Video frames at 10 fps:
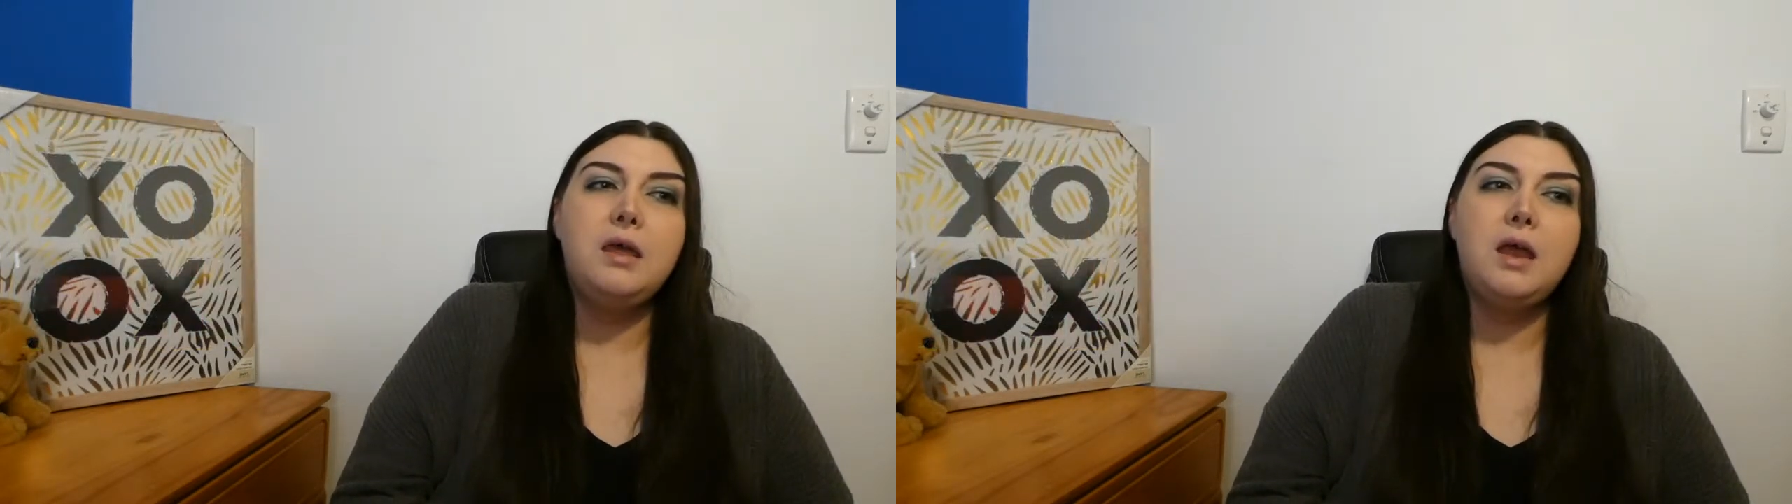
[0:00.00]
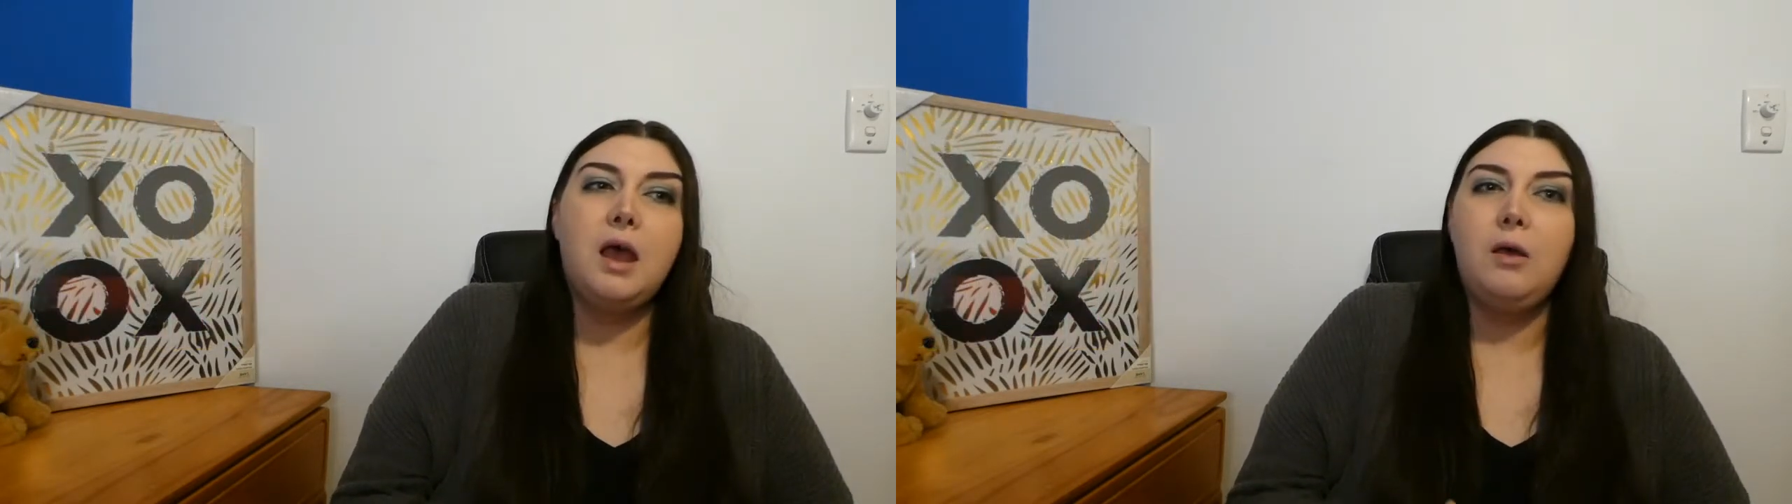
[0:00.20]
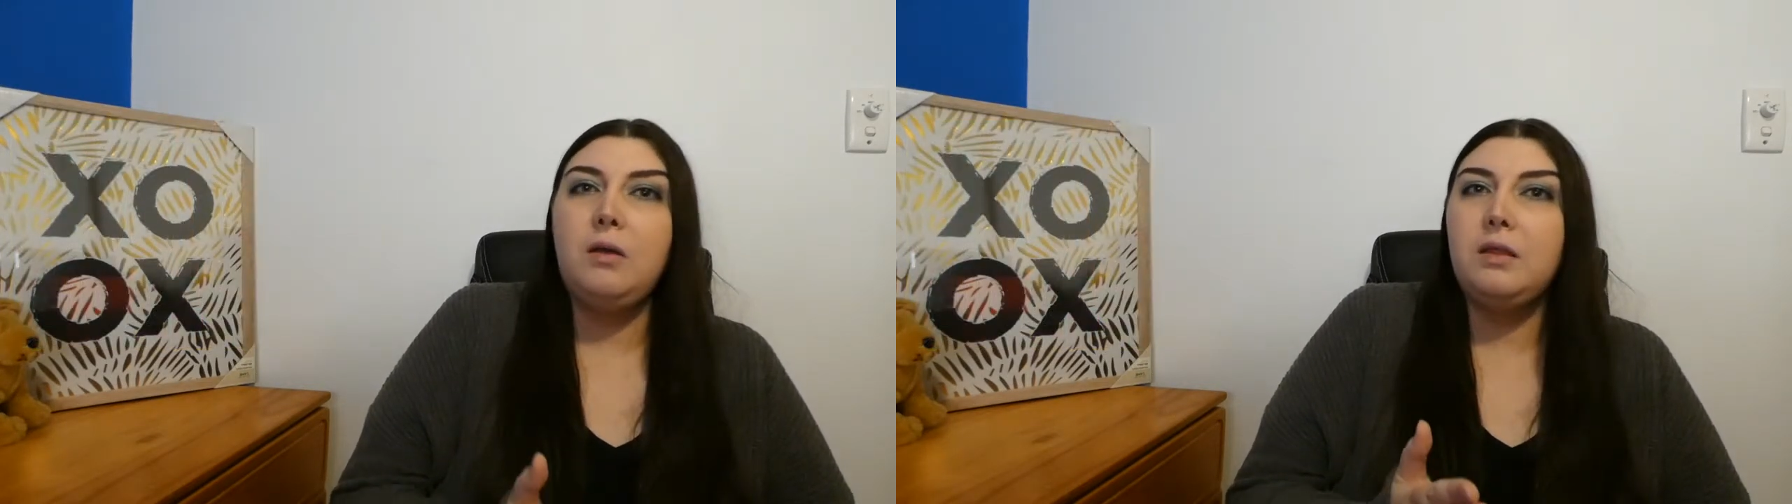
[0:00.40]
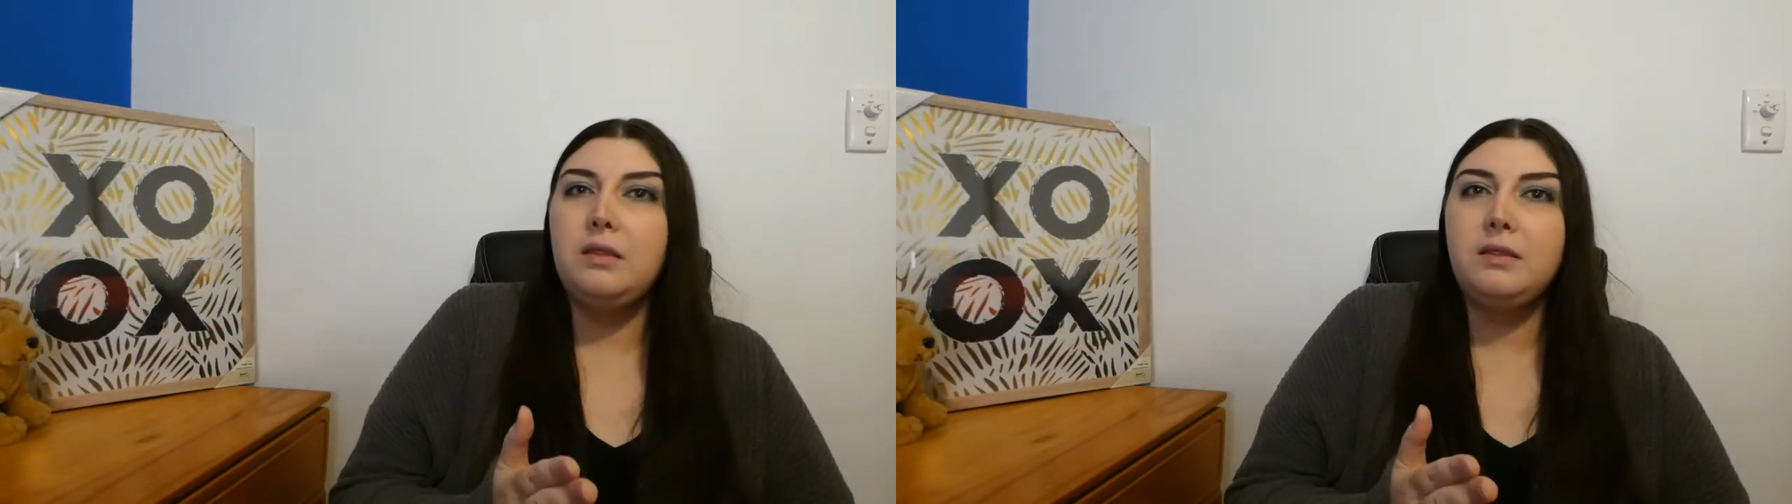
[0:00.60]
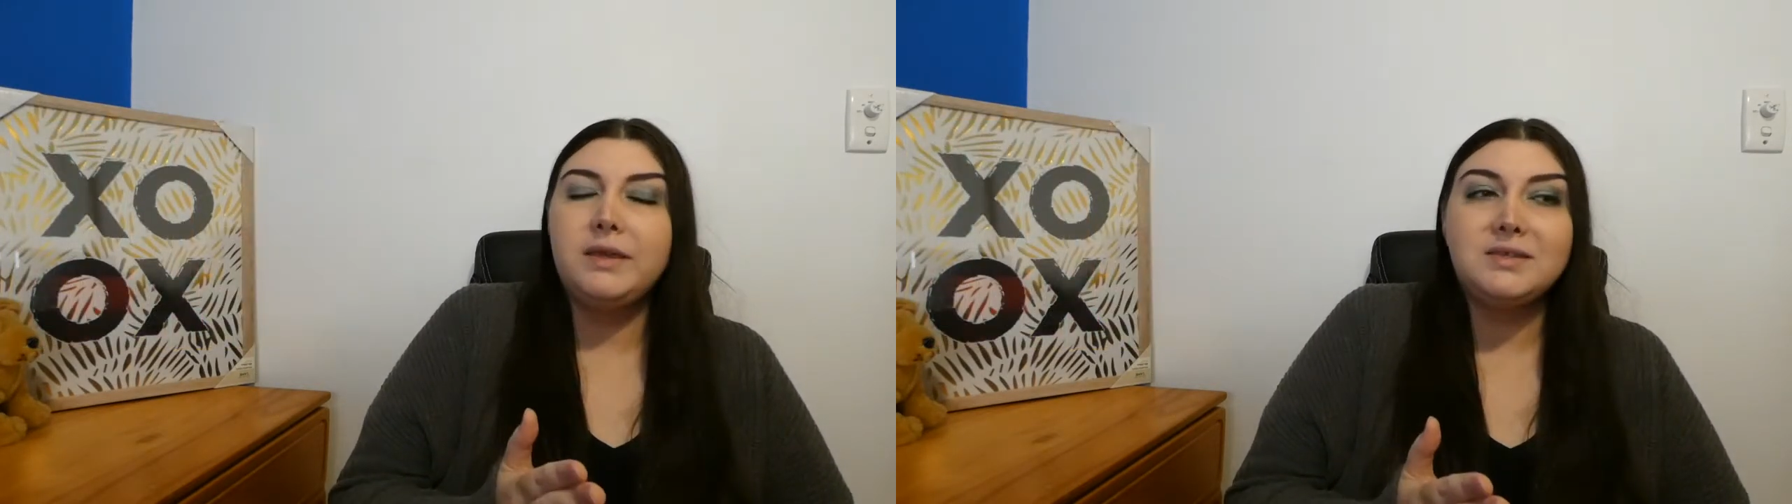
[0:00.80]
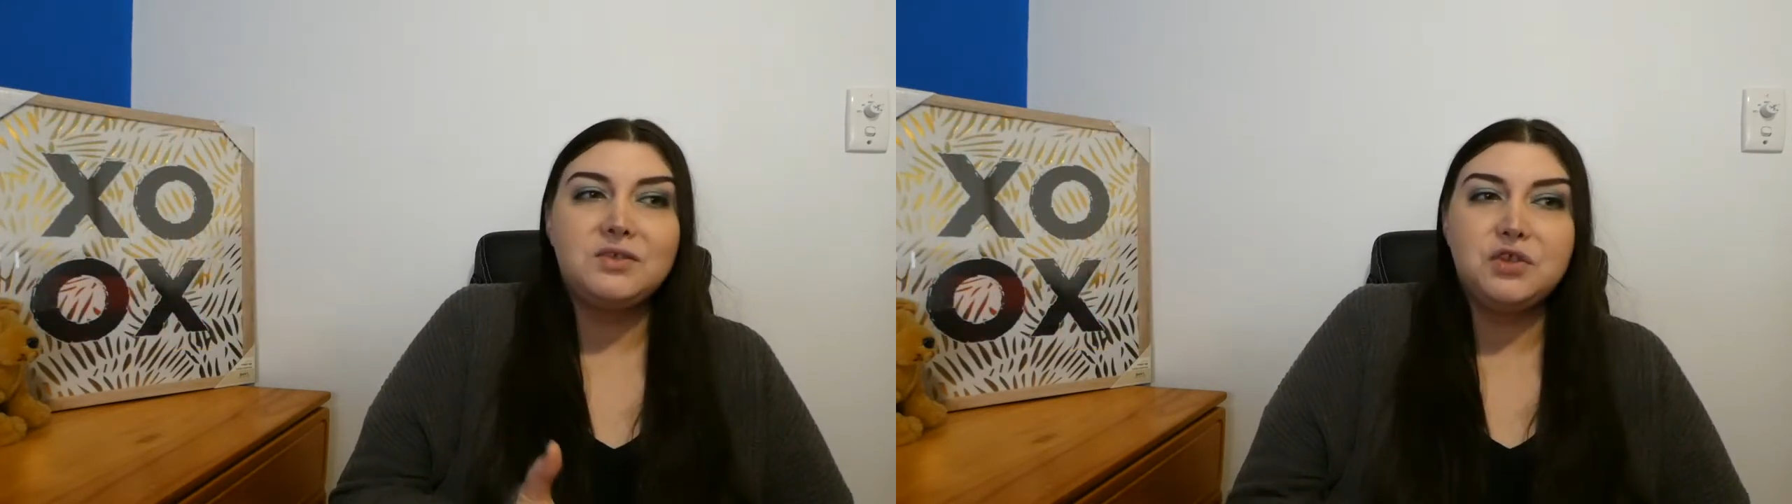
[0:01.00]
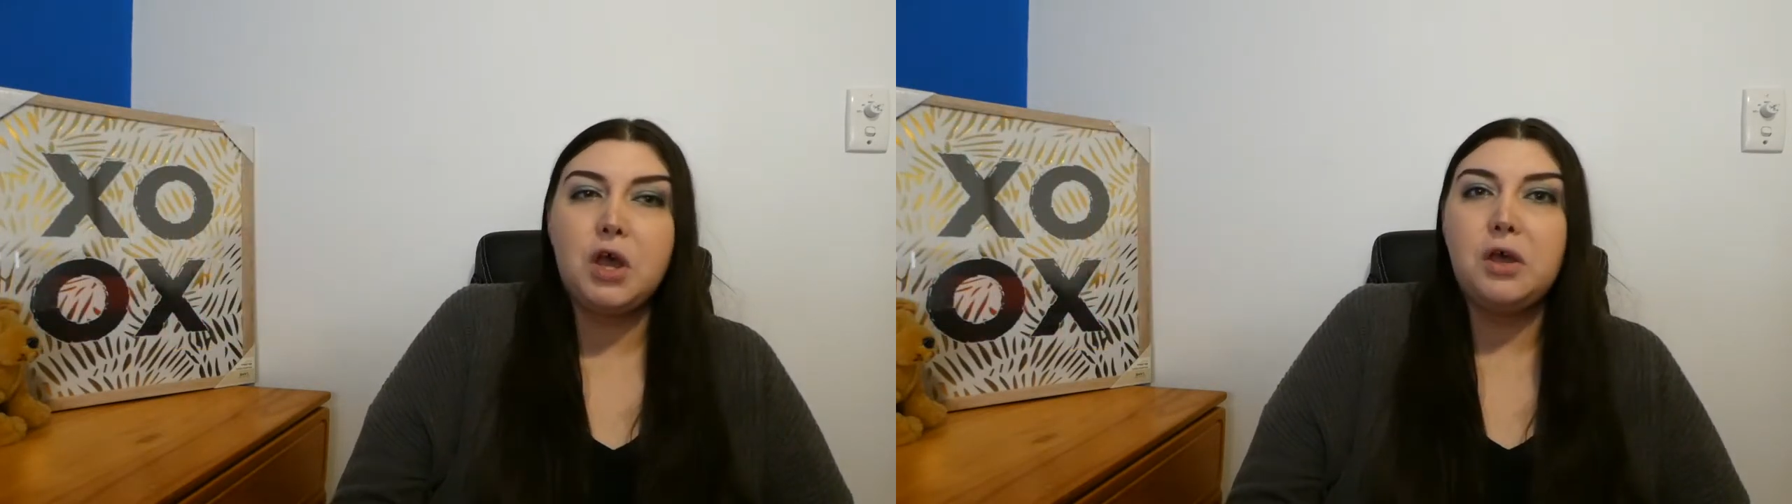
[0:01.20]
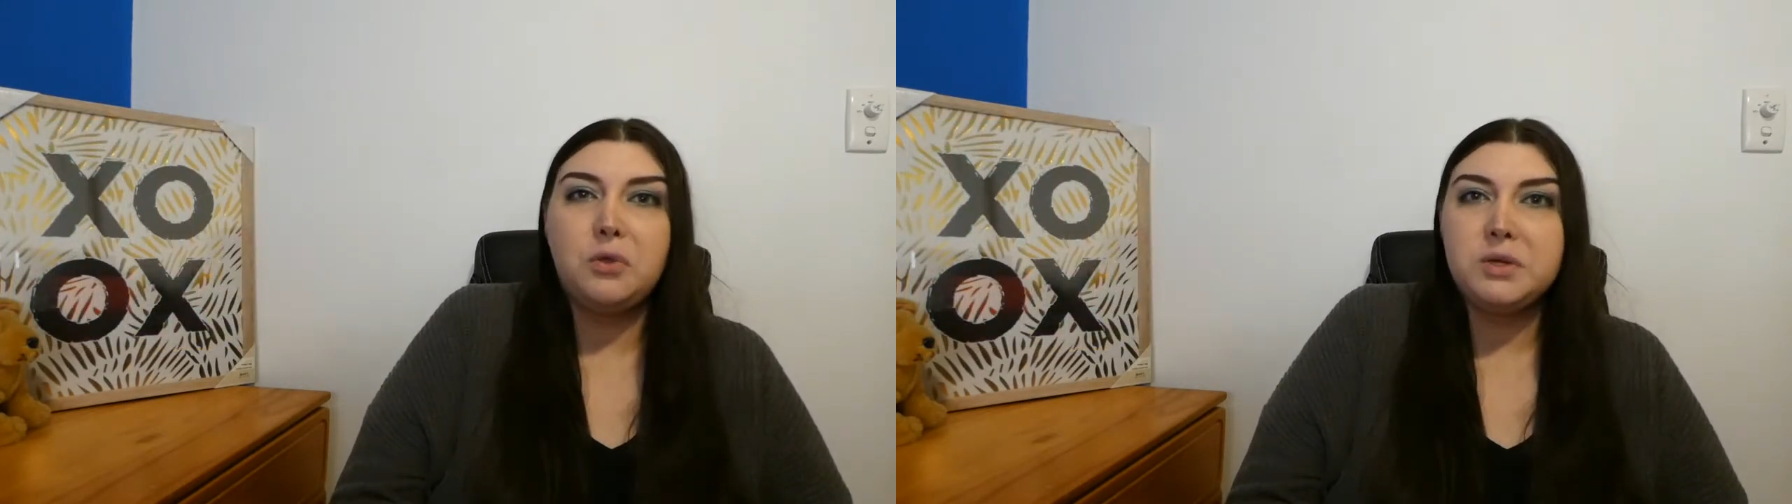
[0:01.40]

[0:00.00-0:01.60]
Uh, their style